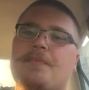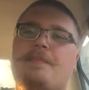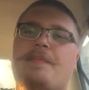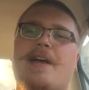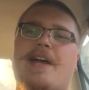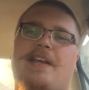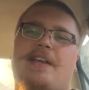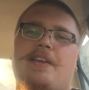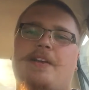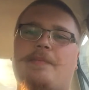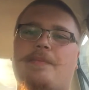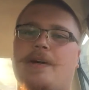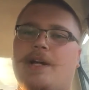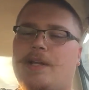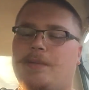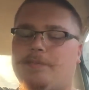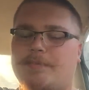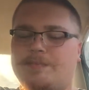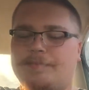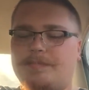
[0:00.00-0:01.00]
packing a
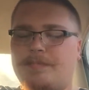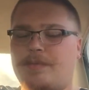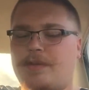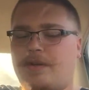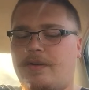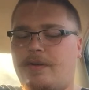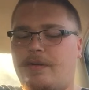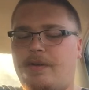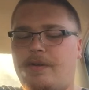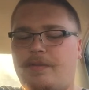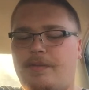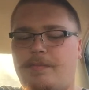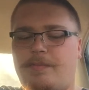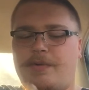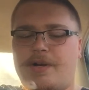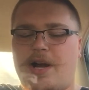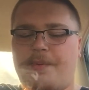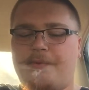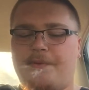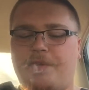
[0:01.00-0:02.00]
pipe
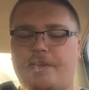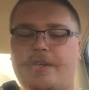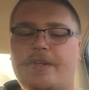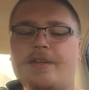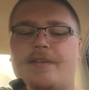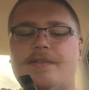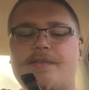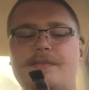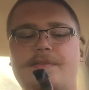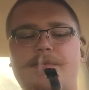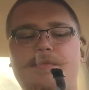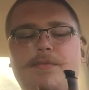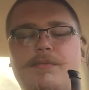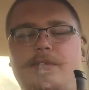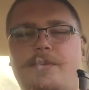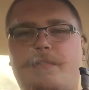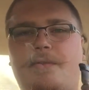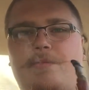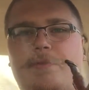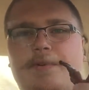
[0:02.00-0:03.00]
properly is
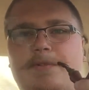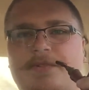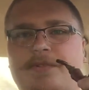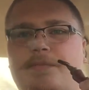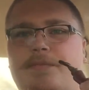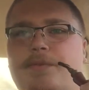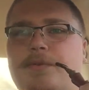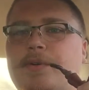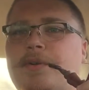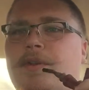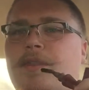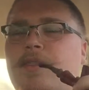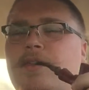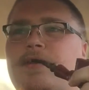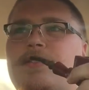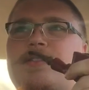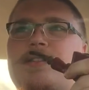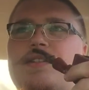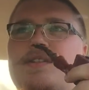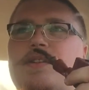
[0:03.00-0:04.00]
one of the most important
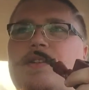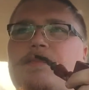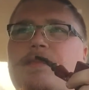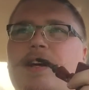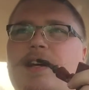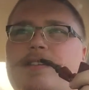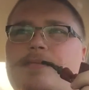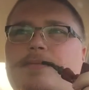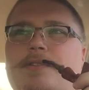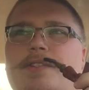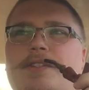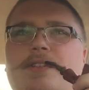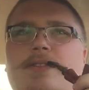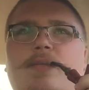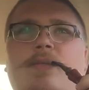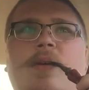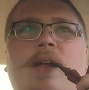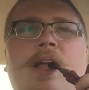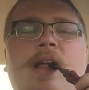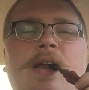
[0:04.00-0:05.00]
things that you can possibly
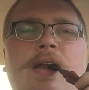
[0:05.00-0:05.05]
do.